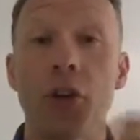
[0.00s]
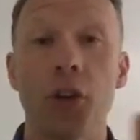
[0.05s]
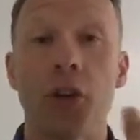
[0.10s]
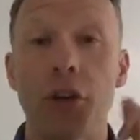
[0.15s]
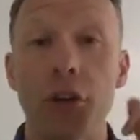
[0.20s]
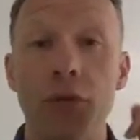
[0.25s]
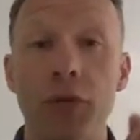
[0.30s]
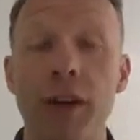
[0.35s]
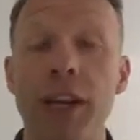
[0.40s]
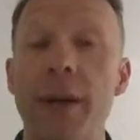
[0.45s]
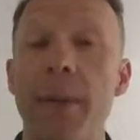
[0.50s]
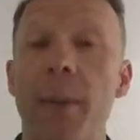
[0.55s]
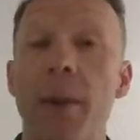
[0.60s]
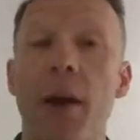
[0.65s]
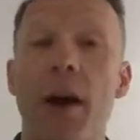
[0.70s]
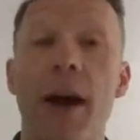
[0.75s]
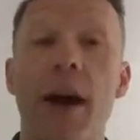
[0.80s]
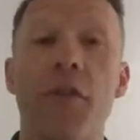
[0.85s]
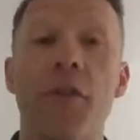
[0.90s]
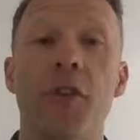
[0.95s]
You can
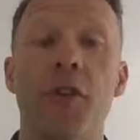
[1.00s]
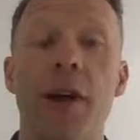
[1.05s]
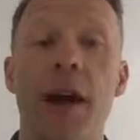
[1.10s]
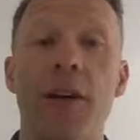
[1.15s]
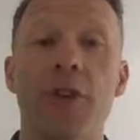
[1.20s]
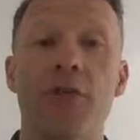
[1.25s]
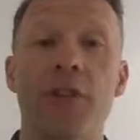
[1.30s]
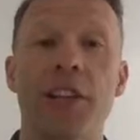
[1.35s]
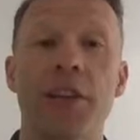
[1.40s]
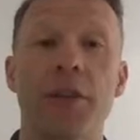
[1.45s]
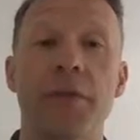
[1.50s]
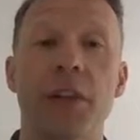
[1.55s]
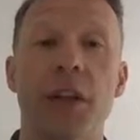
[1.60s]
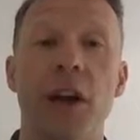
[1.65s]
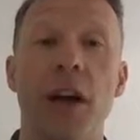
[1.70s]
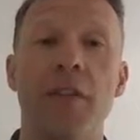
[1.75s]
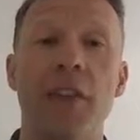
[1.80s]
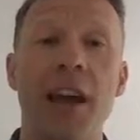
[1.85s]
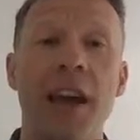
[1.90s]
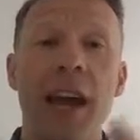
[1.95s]
reapply it throughout the rest of your
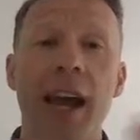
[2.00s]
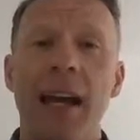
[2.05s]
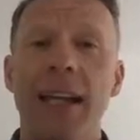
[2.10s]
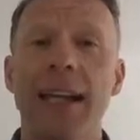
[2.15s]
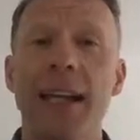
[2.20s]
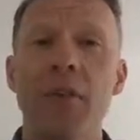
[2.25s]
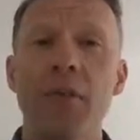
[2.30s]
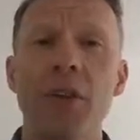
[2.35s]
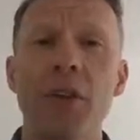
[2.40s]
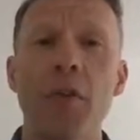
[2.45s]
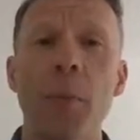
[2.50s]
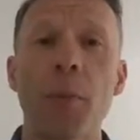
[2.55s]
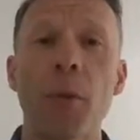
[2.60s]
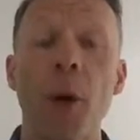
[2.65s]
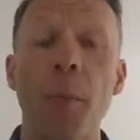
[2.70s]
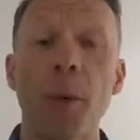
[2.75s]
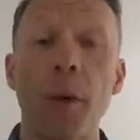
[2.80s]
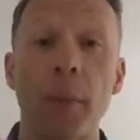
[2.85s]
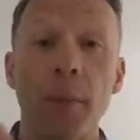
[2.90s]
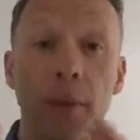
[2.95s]
life and get rid of a
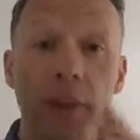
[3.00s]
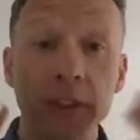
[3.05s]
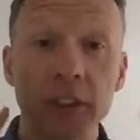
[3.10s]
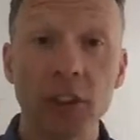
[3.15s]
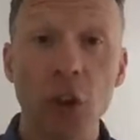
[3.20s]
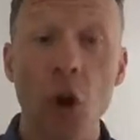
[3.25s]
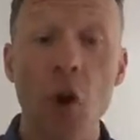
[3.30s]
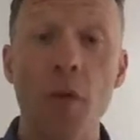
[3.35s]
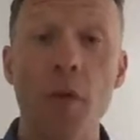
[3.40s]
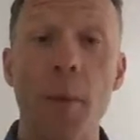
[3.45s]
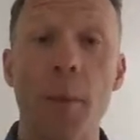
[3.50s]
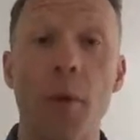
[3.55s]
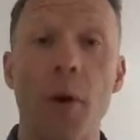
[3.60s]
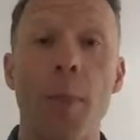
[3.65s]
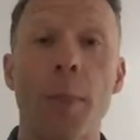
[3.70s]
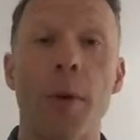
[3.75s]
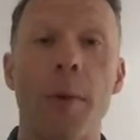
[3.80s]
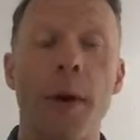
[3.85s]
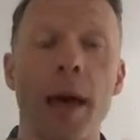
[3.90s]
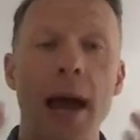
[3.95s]
problem, solve a
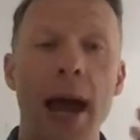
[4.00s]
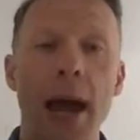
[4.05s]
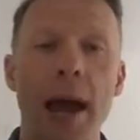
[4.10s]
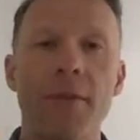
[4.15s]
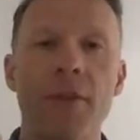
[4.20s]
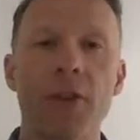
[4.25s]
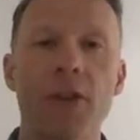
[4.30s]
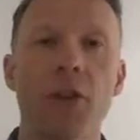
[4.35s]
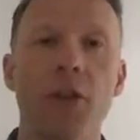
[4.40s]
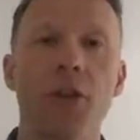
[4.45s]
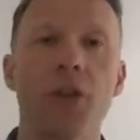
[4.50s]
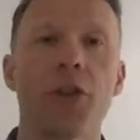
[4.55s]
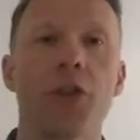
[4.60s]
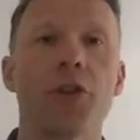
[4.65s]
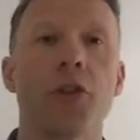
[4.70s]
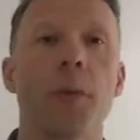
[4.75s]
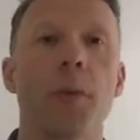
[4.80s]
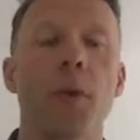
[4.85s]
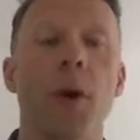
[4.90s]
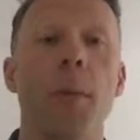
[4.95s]
problem, have a solution
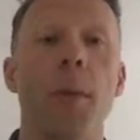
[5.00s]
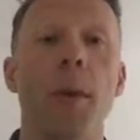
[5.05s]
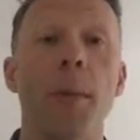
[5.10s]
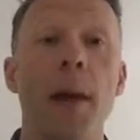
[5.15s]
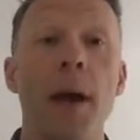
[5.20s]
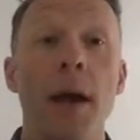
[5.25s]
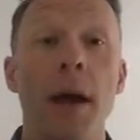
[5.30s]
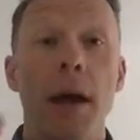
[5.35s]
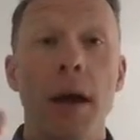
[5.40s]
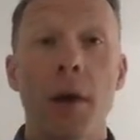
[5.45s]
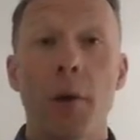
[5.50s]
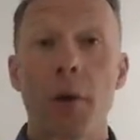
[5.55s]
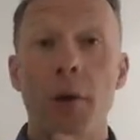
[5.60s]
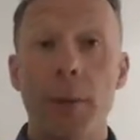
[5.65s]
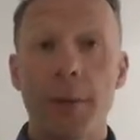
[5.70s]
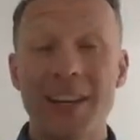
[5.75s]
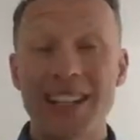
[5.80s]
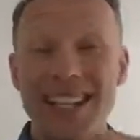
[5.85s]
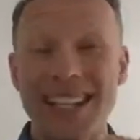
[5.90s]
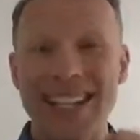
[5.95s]
to a problem. And I
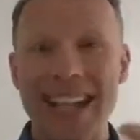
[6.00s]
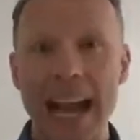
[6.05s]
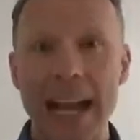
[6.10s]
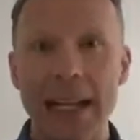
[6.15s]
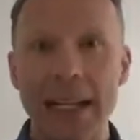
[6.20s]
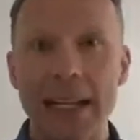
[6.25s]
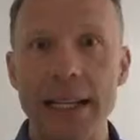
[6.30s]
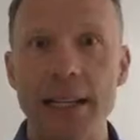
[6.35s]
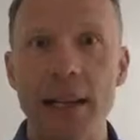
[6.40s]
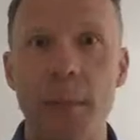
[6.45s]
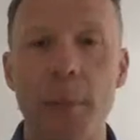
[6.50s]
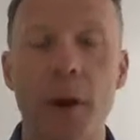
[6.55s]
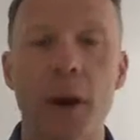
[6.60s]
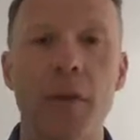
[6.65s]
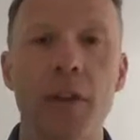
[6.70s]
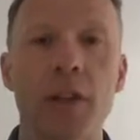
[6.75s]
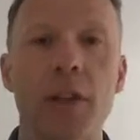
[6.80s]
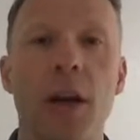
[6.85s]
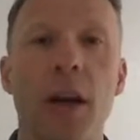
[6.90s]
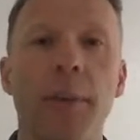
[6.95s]
want to stack these up
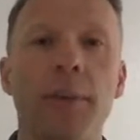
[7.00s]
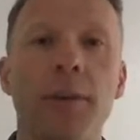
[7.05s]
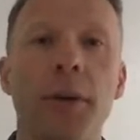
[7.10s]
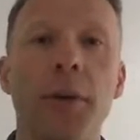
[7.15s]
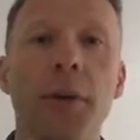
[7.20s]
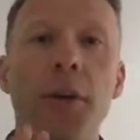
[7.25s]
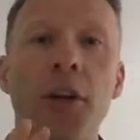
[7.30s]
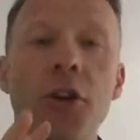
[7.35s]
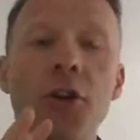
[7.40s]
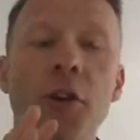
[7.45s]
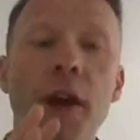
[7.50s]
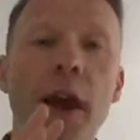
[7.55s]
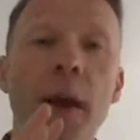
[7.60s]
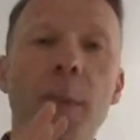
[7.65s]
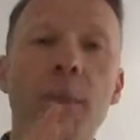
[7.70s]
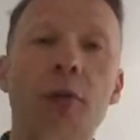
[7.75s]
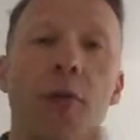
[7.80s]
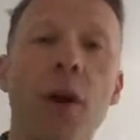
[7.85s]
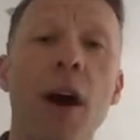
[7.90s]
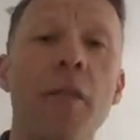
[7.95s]
over time. So I'm going to create
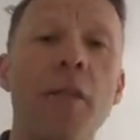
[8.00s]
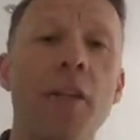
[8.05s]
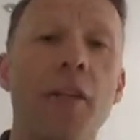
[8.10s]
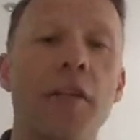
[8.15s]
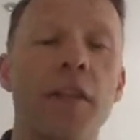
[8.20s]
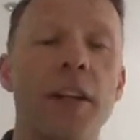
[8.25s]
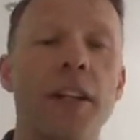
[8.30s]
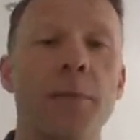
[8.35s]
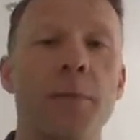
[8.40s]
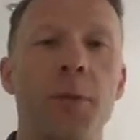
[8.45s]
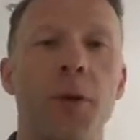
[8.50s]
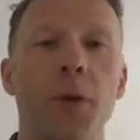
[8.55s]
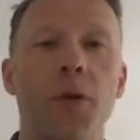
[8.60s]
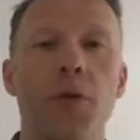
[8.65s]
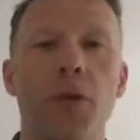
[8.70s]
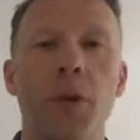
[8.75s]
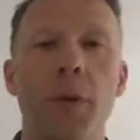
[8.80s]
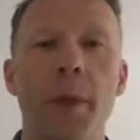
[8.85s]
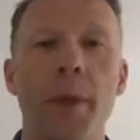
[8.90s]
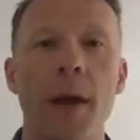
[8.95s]
a private Facebook
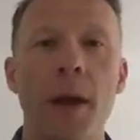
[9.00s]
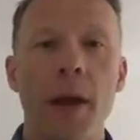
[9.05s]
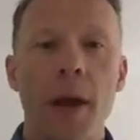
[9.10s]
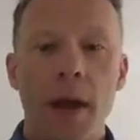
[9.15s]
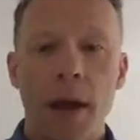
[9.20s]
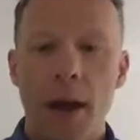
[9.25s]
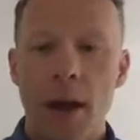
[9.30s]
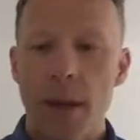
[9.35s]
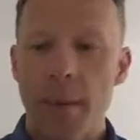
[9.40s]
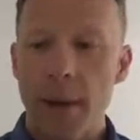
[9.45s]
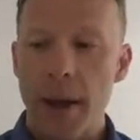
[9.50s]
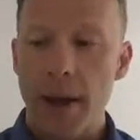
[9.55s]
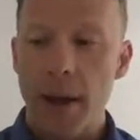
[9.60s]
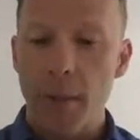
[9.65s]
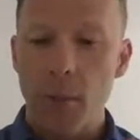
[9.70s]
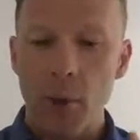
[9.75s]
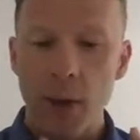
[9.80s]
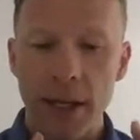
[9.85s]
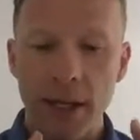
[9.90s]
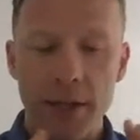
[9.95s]
group, and
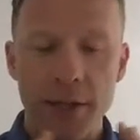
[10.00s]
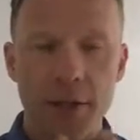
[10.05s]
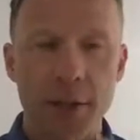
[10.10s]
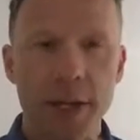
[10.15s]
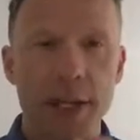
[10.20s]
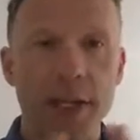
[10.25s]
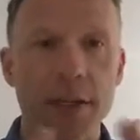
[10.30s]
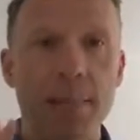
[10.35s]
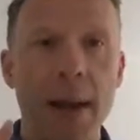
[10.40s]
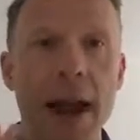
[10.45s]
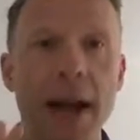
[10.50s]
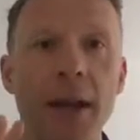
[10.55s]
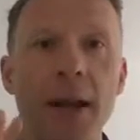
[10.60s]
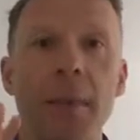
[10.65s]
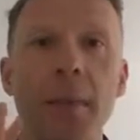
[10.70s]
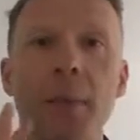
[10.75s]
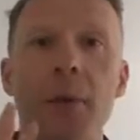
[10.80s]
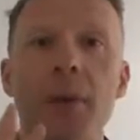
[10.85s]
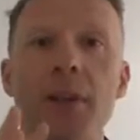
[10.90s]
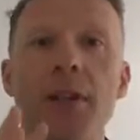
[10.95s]
I'm willing to
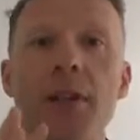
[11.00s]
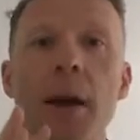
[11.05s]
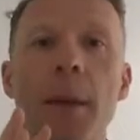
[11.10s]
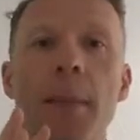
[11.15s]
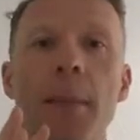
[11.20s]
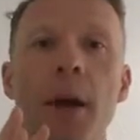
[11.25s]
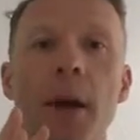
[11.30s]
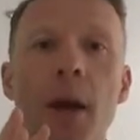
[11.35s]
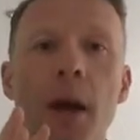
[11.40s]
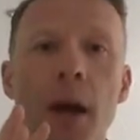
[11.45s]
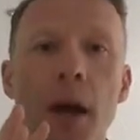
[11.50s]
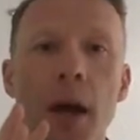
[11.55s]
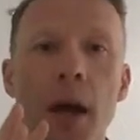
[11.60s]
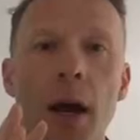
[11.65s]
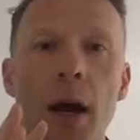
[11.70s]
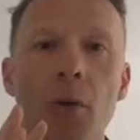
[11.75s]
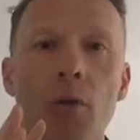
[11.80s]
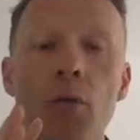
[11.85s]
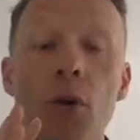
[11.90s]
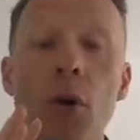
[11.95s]
expand and put some
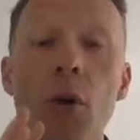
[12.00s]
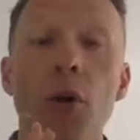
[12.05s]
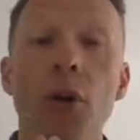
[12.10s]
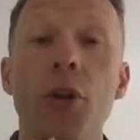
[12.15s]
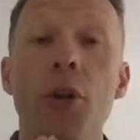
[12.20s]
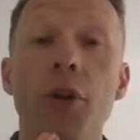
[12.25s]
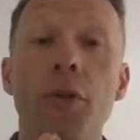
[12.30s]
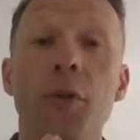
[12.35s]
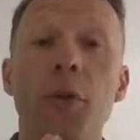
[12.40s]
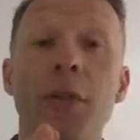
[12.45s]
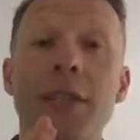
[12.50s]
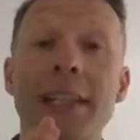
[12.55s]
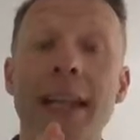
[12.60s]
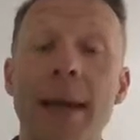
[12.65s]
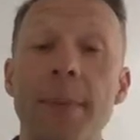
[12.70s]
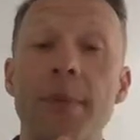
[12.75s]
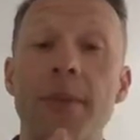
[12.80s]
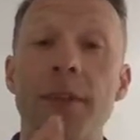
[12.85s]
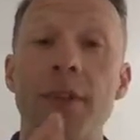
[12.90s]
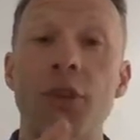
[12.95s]
real useful
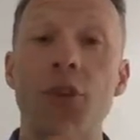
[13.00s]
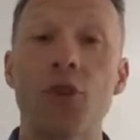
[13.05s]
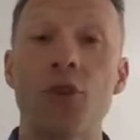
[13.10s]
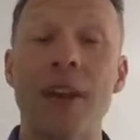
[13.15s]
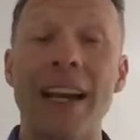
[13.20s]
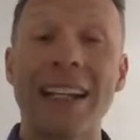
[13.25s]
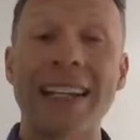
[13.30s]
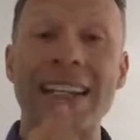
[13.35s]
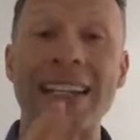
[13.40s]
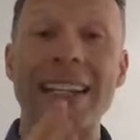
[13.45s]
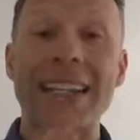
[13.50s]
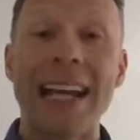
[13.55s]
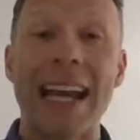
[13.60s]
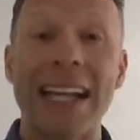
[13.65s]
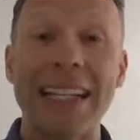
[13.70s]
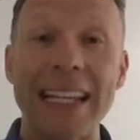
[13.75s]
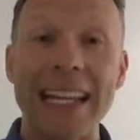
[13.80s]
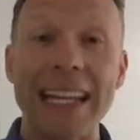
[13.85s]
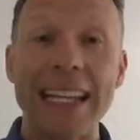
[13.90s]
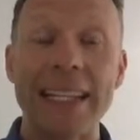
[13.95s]
tips and tricks and
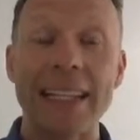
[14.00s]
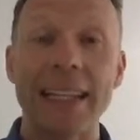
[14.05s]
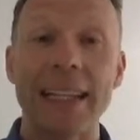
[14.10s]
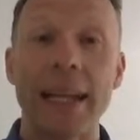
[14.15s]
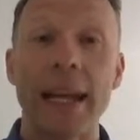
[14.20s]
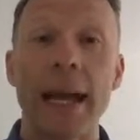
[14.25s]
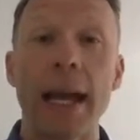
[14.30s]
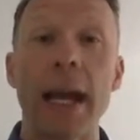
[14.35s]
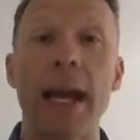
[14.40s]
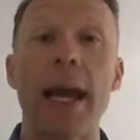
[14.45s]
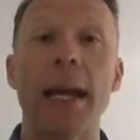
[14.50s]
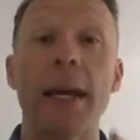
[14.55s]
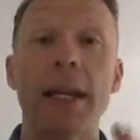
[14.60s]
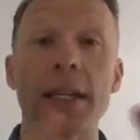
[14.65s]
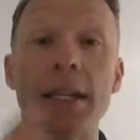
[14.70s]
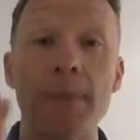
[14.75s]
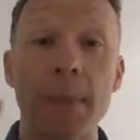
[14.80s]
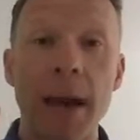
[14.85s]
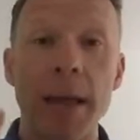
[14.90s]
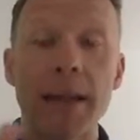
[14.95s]
techniques in there, and
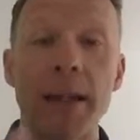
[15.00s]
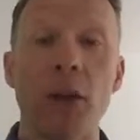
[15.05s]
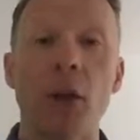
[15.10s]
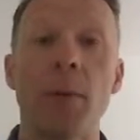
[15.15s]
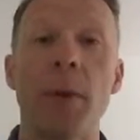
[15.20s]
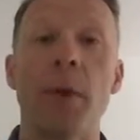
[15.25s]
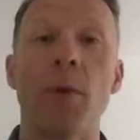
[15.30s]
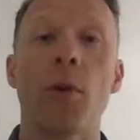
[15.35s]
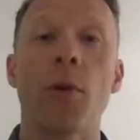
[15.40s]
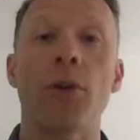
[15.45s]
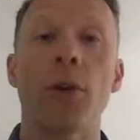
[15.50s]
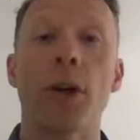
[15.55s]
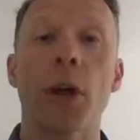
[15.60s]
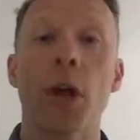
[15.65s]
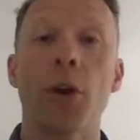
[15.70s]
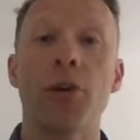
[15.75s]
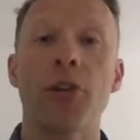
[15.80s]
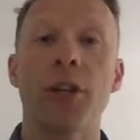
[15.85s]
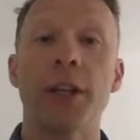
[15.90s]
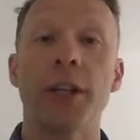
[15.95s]
expand a little bit more on the
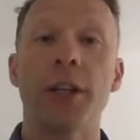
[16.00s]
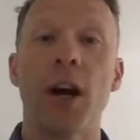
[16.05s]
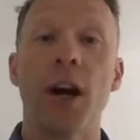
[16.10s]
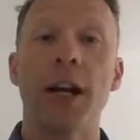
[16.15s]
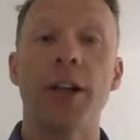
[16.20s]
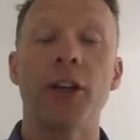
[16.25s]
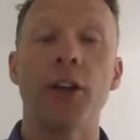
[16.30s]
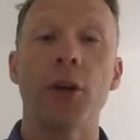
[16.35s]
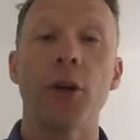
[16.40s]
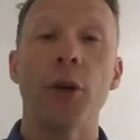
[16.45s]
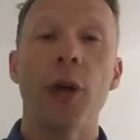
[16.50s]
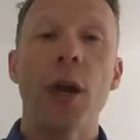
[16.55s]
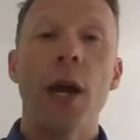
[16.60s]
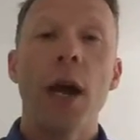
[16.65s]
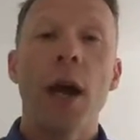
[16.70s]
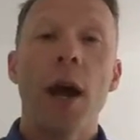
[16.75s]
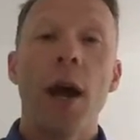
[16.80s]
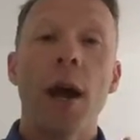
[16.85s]
coaching that I do.